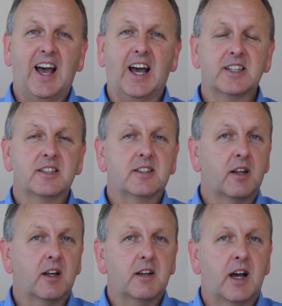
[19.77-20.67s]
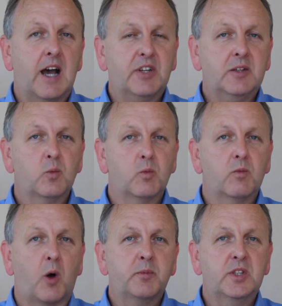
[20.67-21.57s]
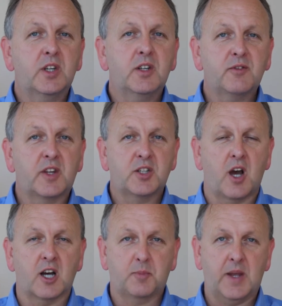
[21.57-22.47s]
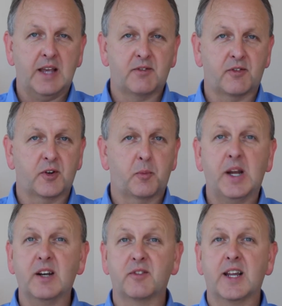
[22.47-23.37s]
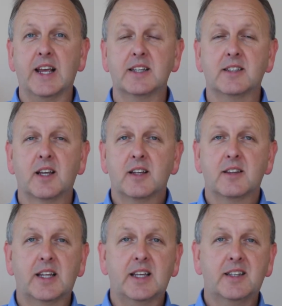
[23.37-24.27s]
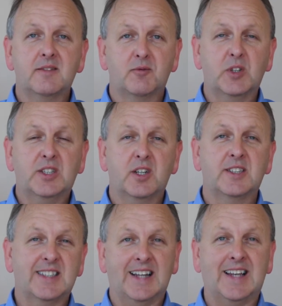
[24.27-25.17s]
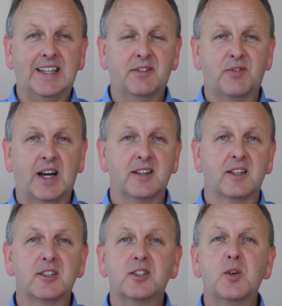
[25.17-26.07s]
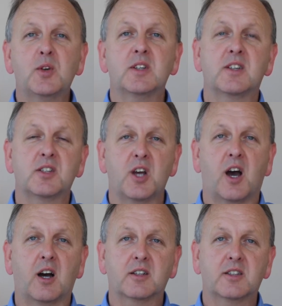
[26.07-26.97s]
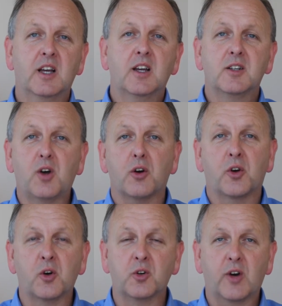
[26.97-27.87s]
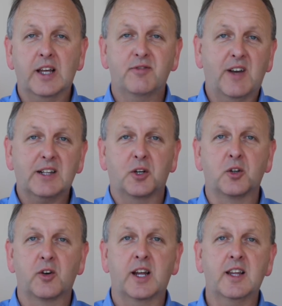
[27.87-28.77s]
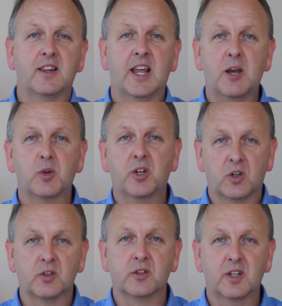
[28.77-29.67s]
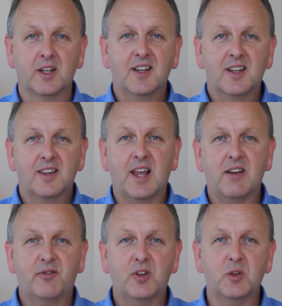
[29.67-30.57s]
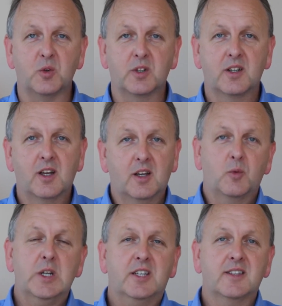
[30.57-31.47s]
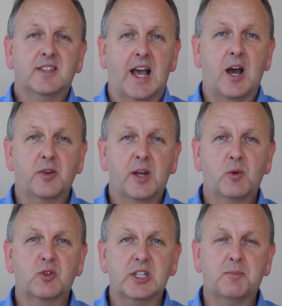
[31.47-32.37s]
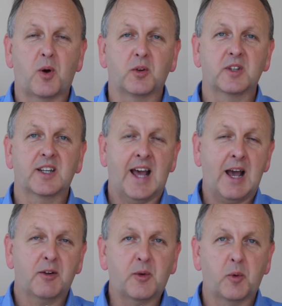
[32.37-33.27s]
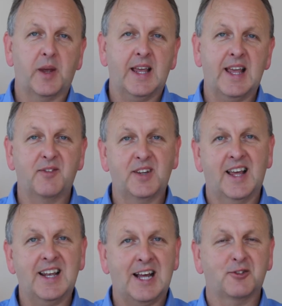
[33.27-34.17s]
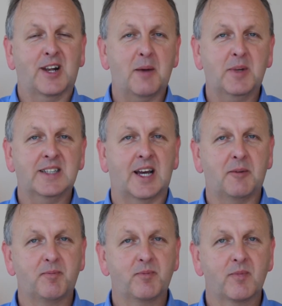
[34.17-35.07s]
And having observed the sharks' behaviour for a period of days, the researchers identified that as soon as the sharks got hungry, felt hungry, they would hunt their food, which is how they would respond and how they would behave in their natural habitat.